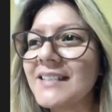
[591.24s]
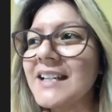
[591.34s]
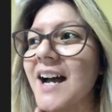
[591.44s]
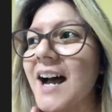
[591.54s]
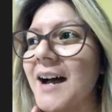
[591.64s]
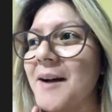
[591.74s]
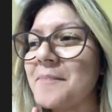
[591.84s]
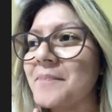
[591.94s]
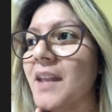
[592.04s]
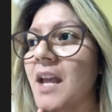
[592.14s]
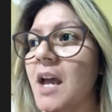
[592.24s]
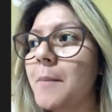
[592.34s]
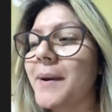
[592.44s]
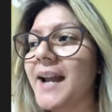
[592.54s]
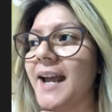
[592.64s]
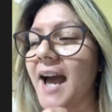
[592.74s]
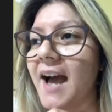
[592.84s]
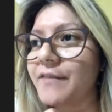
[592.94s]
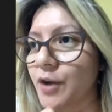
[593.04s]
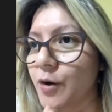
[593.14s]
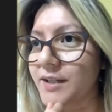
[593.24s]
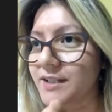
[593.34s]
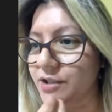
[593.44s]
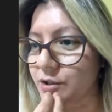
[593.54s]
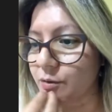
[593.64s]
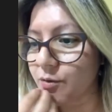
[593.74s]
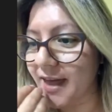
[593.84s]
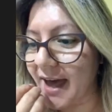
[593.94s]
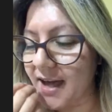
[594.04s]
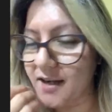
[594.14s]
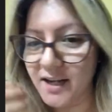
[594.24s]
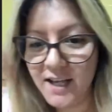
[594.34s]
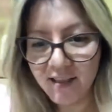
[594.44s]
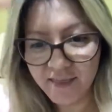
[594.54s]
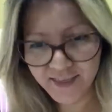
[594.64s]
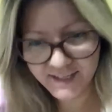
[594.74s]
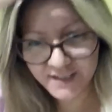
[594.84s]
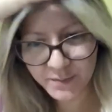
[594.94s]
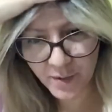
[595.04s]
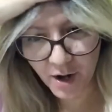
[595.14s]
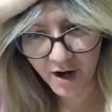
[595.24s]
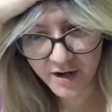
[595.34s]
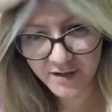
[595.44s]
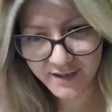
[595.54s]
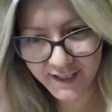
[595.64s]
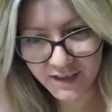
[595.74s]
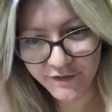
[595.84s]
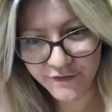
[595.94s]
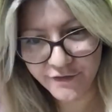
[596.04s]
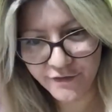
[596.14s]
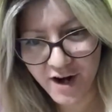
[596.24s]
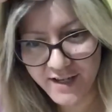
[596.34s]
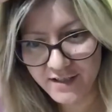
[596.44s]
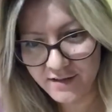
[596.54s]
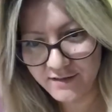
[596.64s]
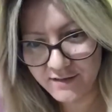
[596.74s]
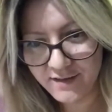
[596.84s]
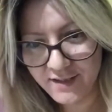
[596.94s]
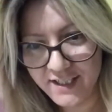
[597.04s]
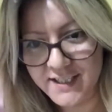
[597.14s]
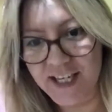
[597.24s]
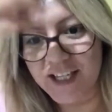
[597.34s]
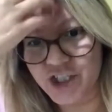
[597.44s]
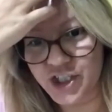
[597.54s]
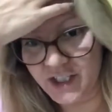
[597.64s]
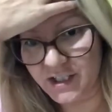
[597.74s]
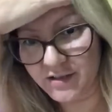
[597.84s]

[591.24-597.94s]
But I have noticed too that this part, like the front, it's itchy.